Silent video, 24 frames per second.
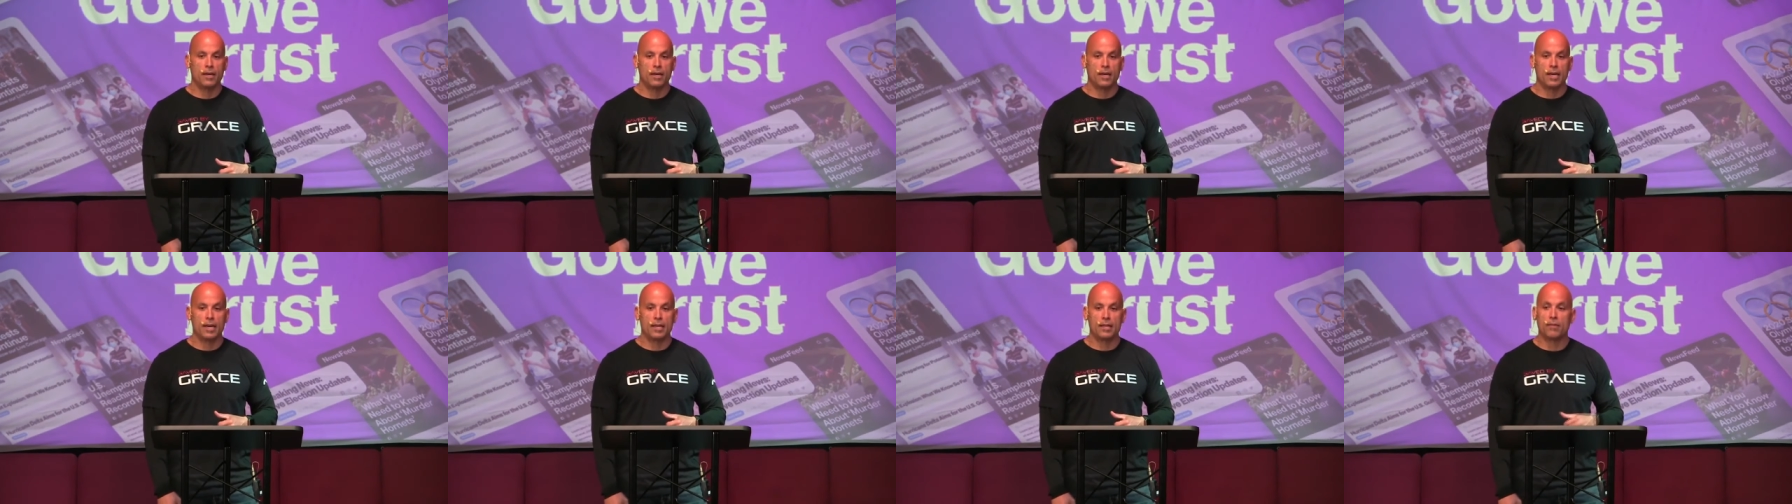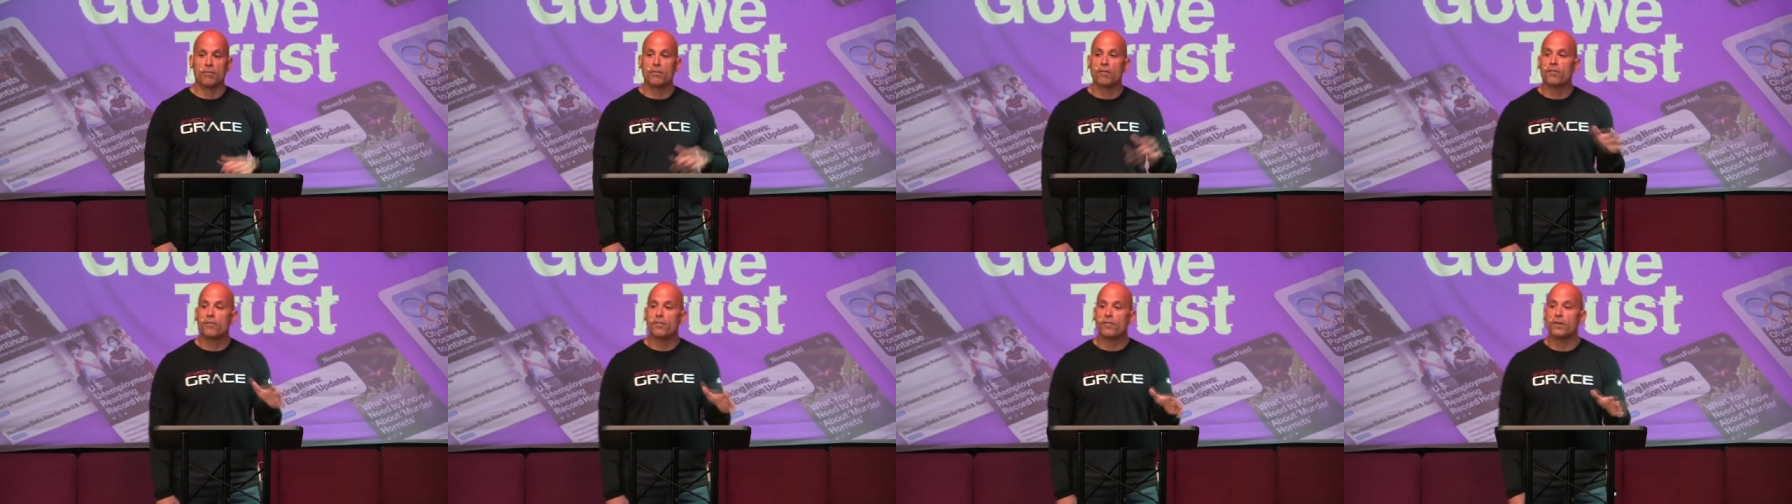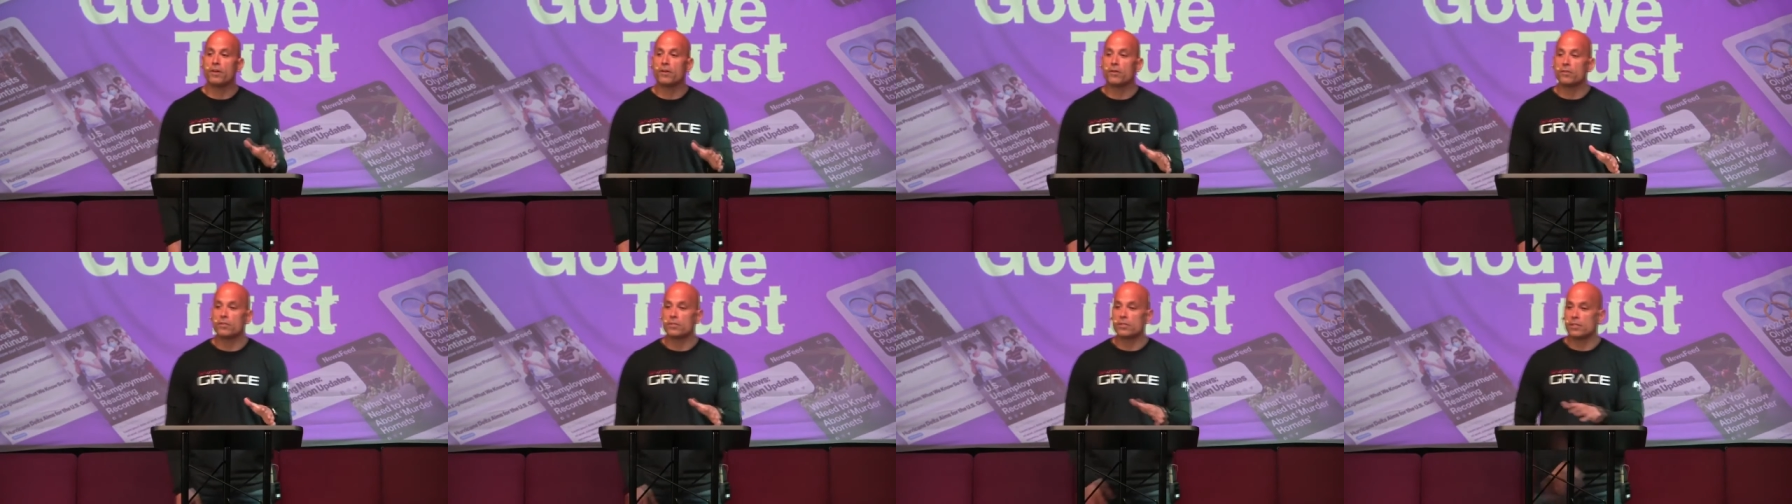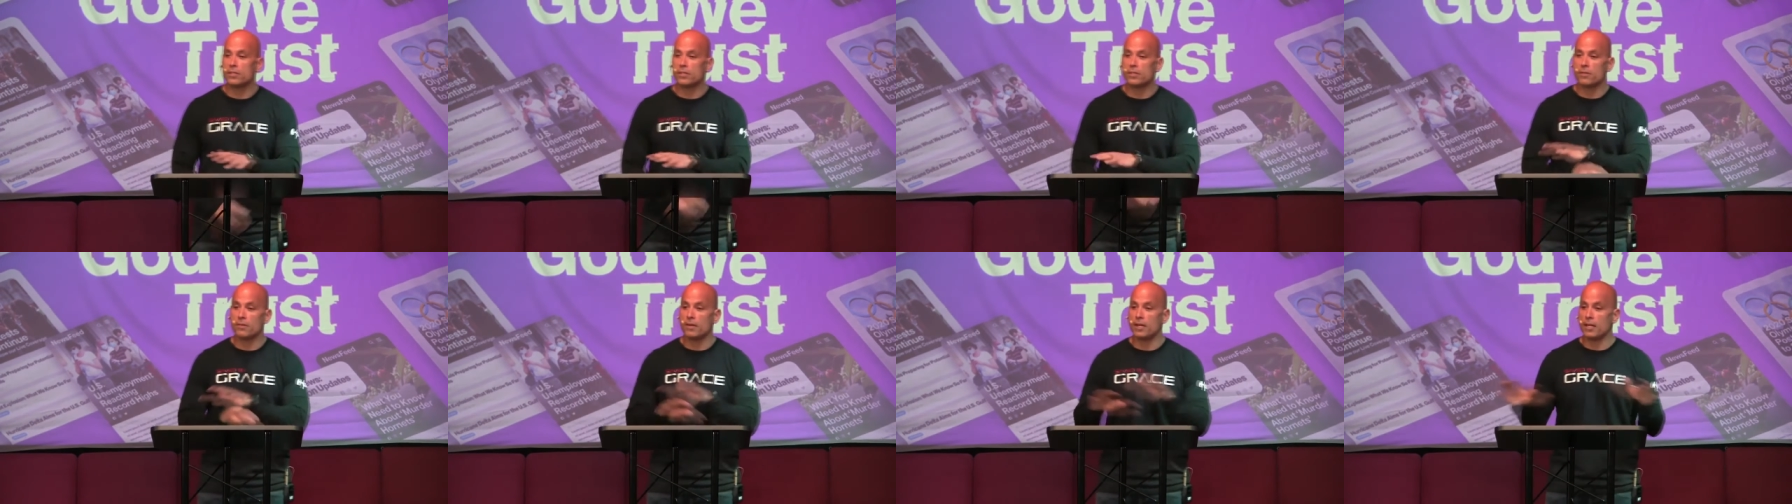And they refuse to
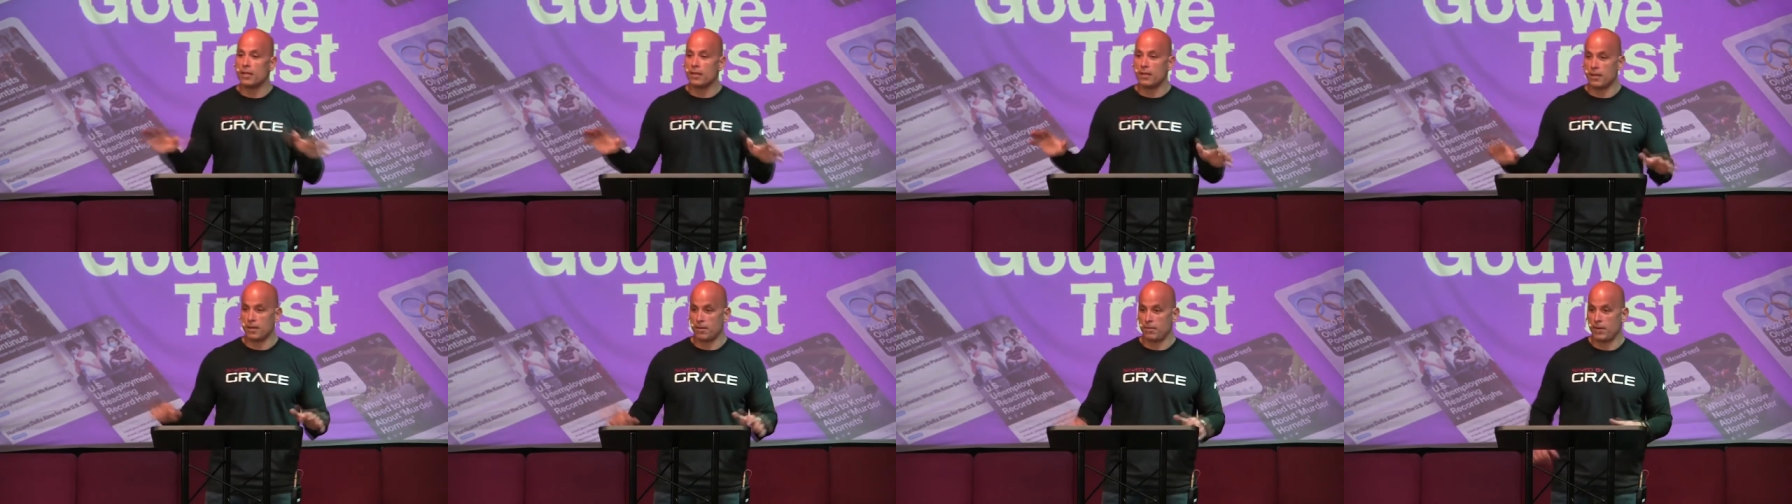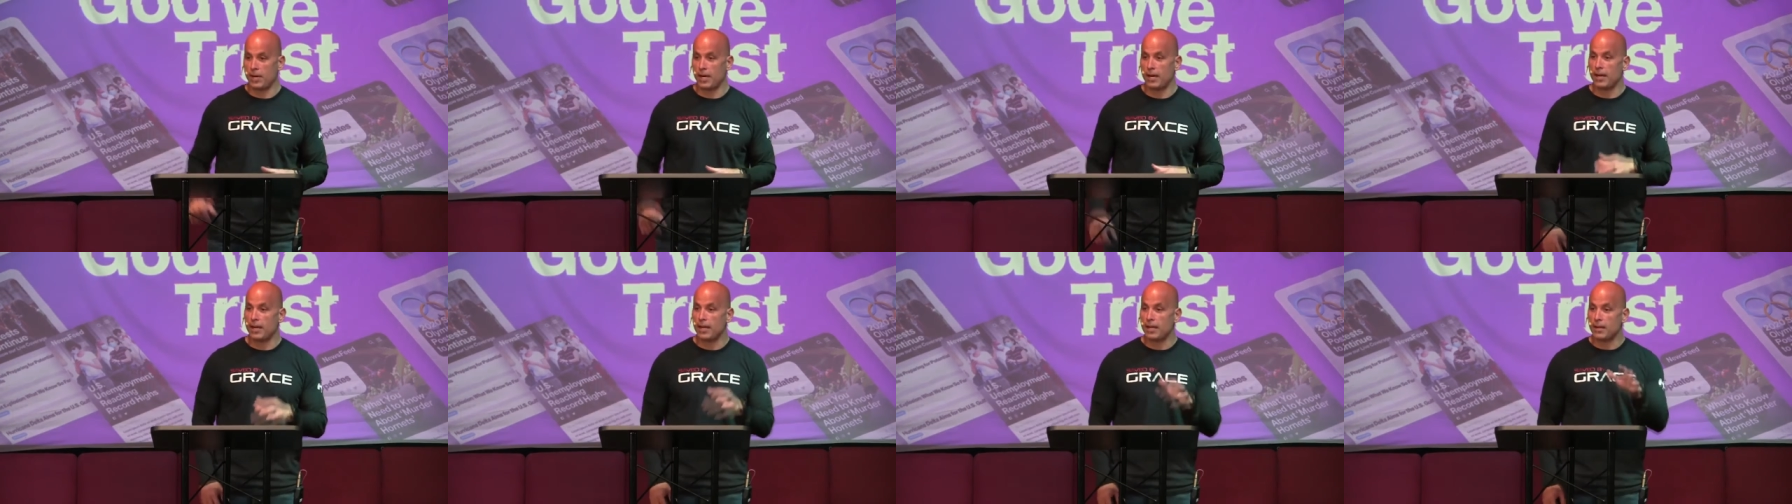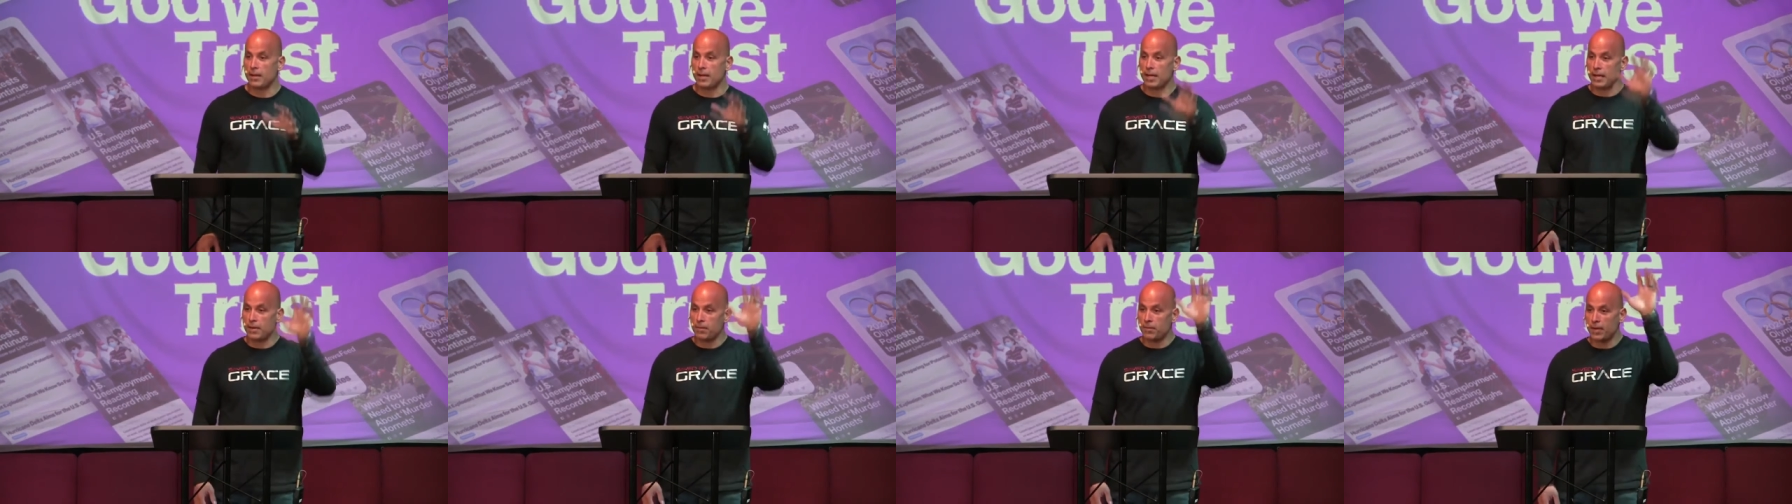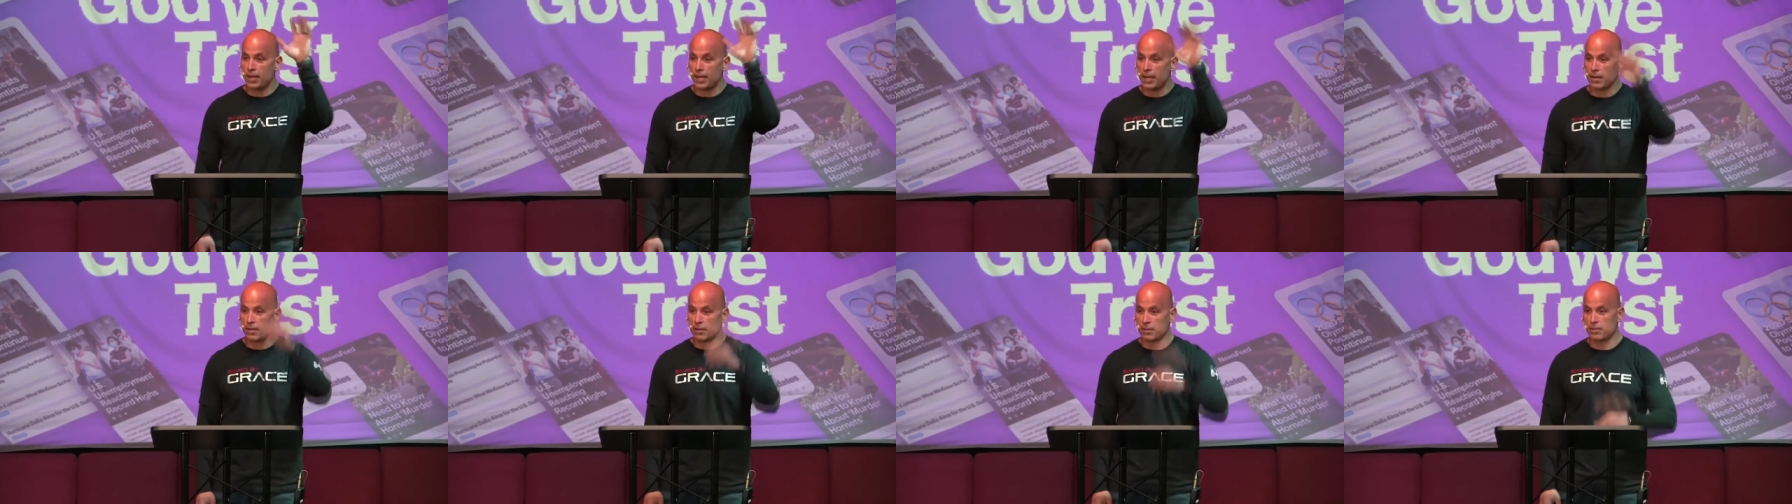do anything about it. Any,
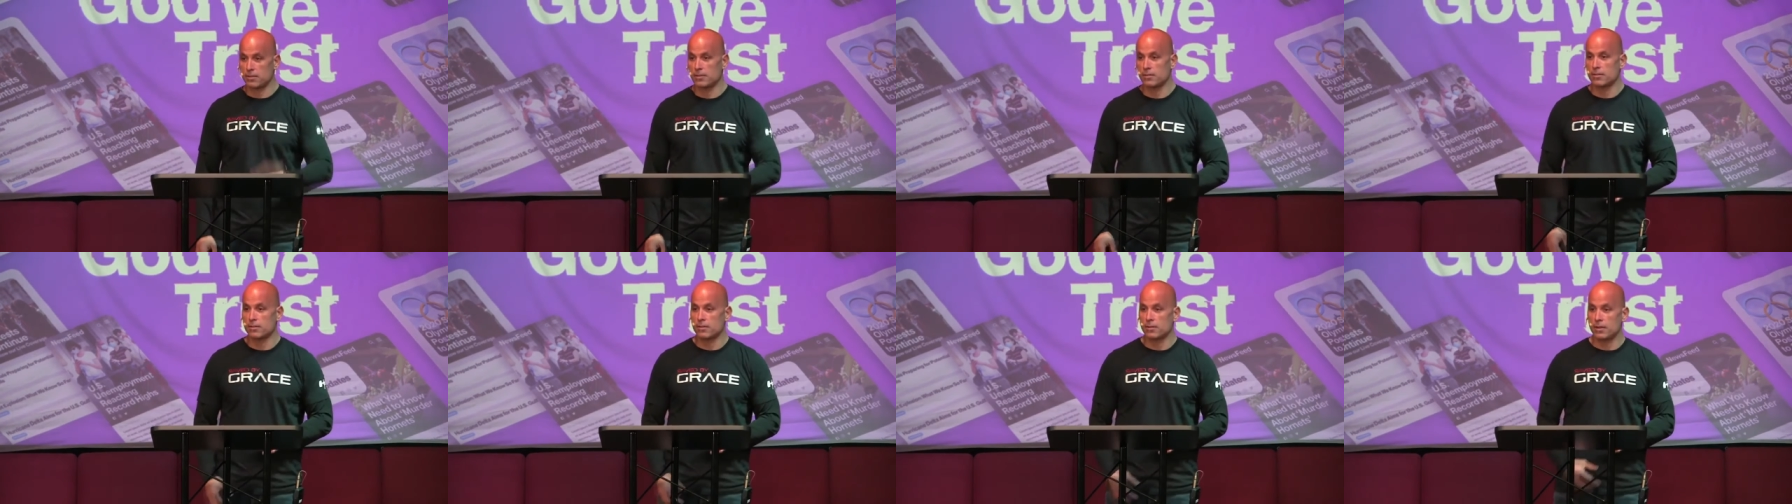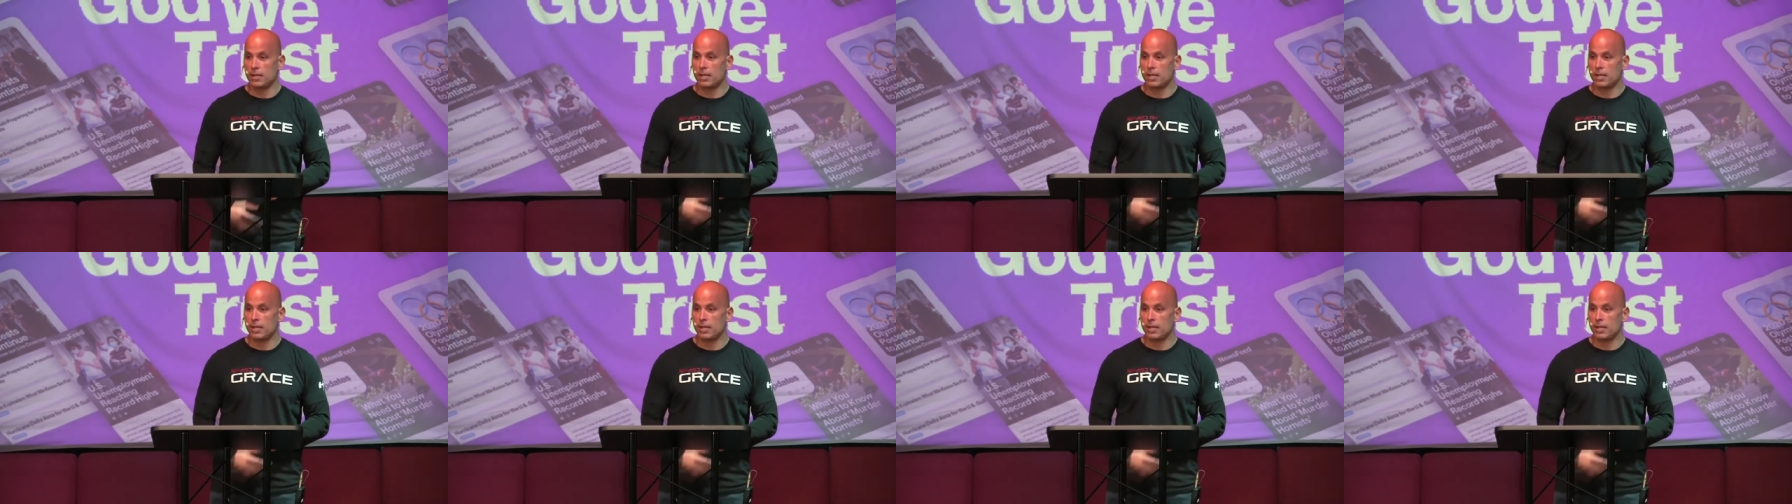anybody else?